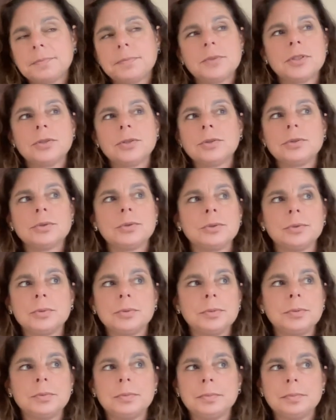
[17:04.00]

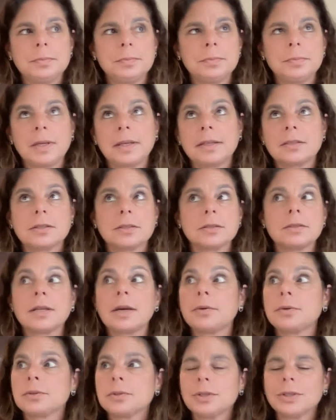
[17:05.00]
to, I guess
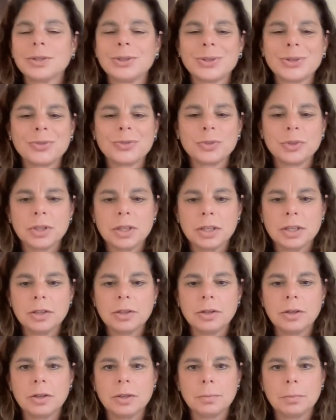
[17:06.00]
now a little over a
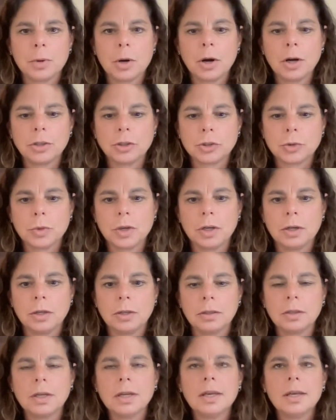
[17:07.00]
year in March,
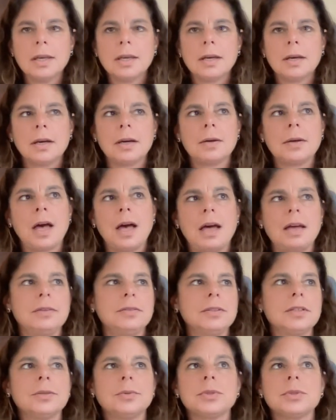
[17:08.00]
where
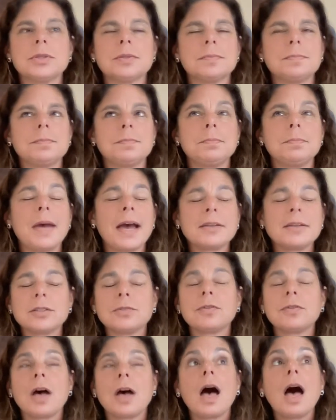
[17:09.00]
there was
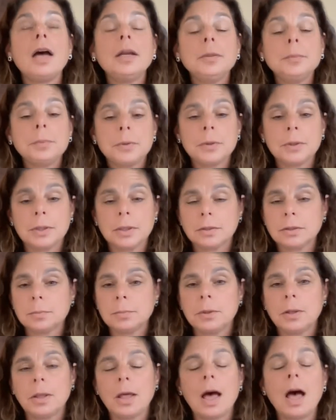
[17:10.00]
massive,
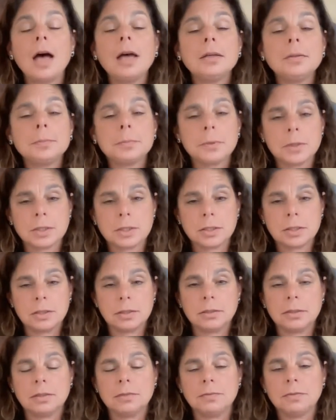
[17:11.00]
unpredictable,
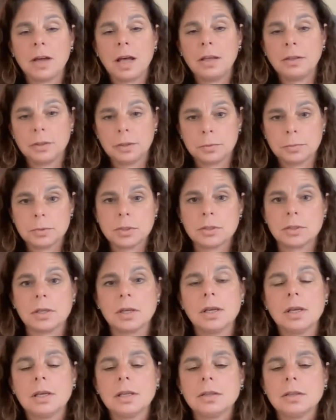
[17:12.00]
unprecedented volumes.
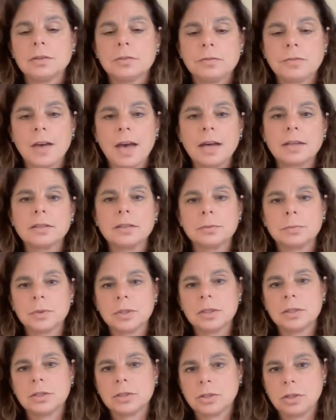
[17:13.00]
The fact that
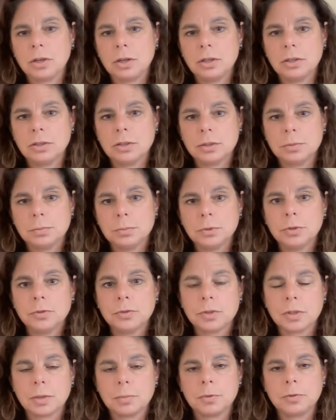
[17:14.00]
we had started to move
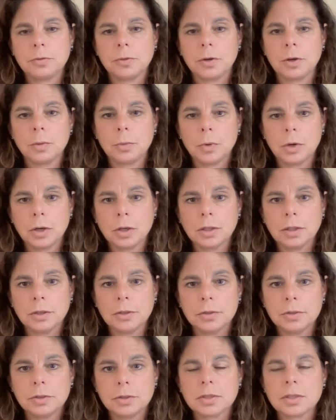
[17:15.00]
some of our
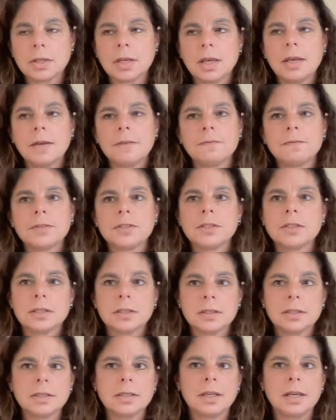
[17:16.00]
workloads
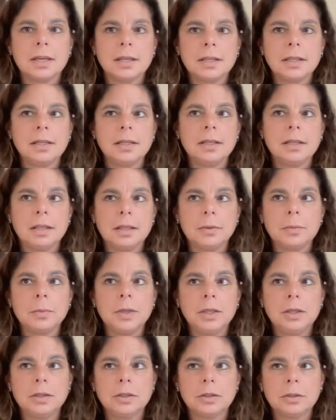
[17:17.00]
facilitated that
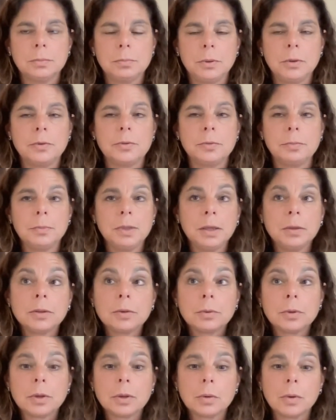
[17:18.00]
we could both meet the
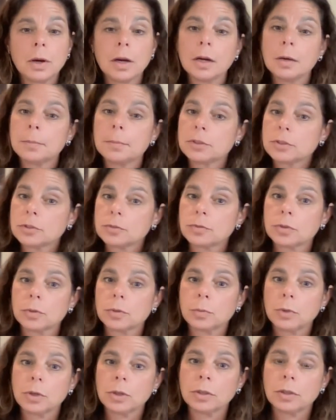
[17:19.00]
requirements for the
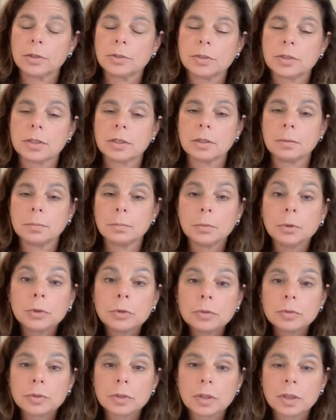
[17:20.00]
workloads that had
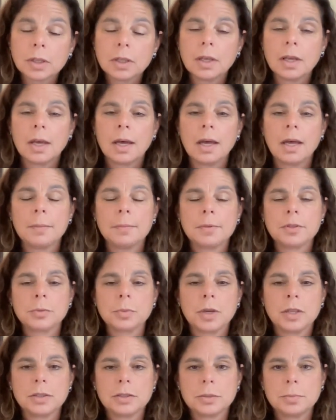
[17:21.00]
moved, as
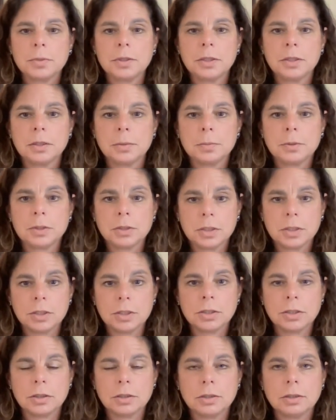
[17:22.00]
well as be in a
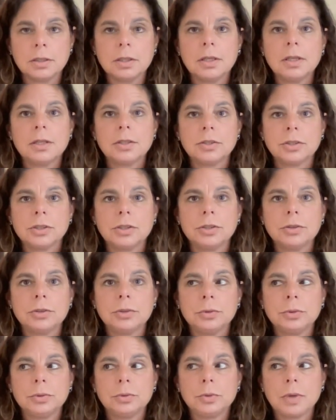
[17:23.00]
position
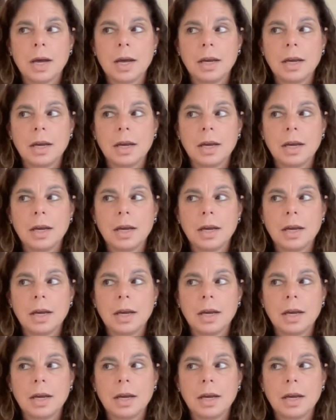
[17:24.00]
to,